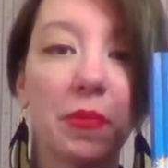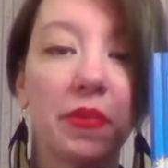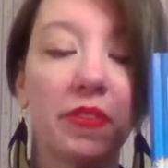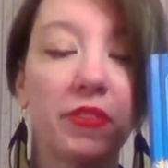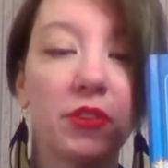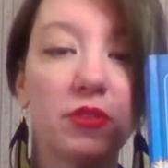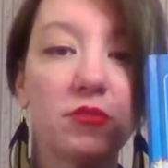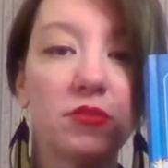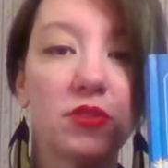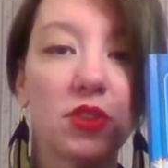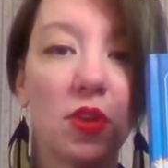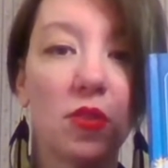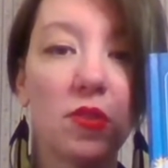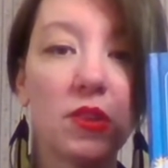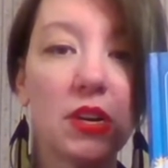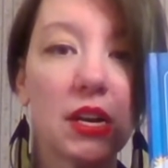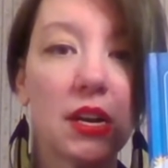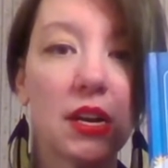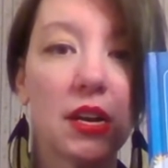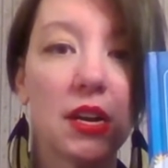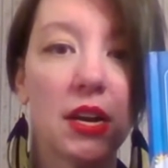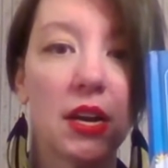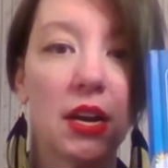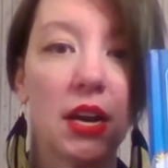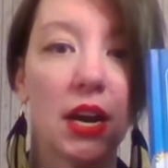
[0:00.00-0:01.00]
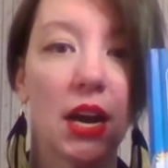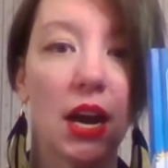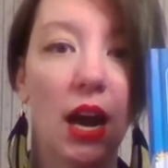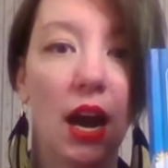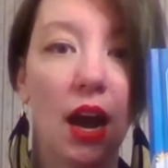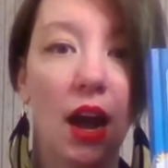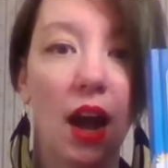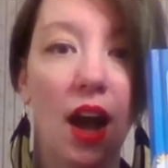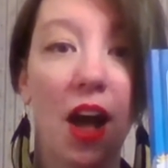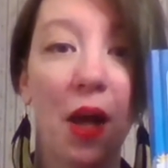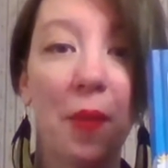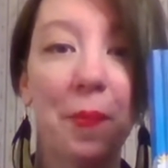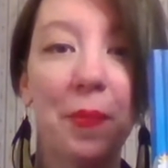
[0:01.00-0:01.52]
of you don't.
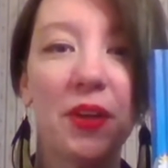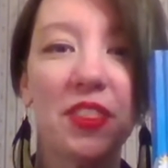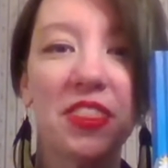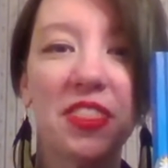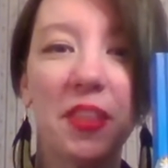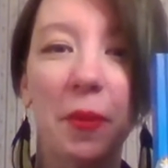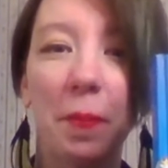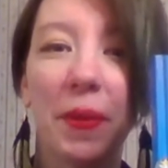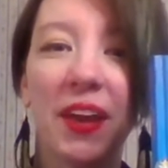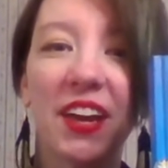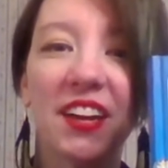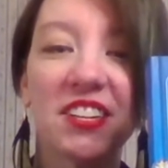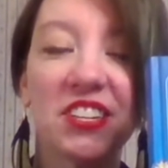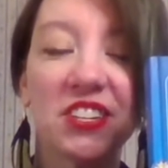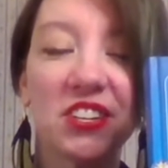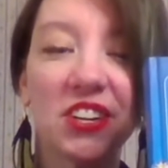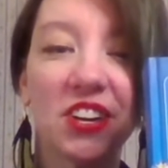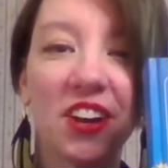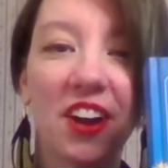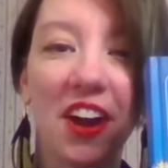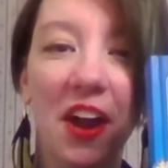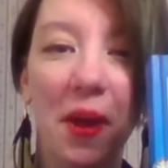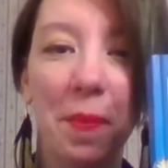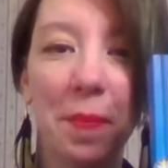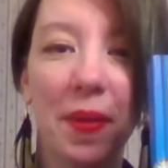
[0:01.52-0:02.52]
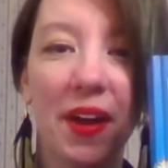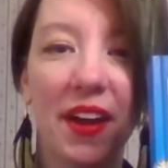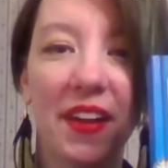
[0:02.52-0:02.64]
Uh, I'll put the picture up